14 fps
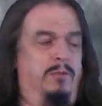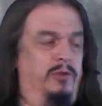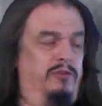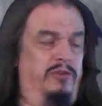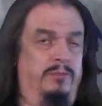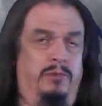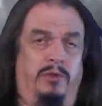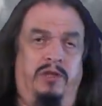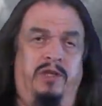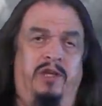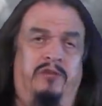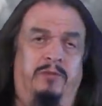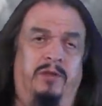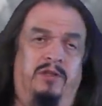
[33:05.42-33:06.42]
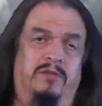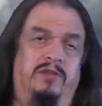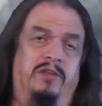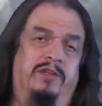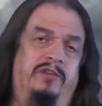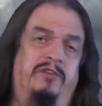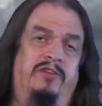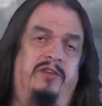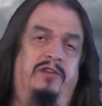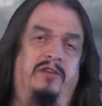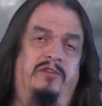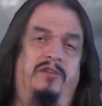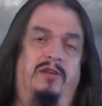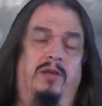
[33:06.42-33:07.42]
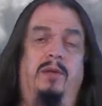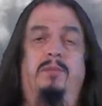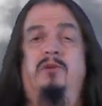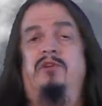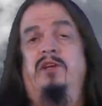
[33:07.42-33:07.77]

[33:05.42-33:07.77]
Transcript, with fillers: The most important aspect of cladistic taxonomy,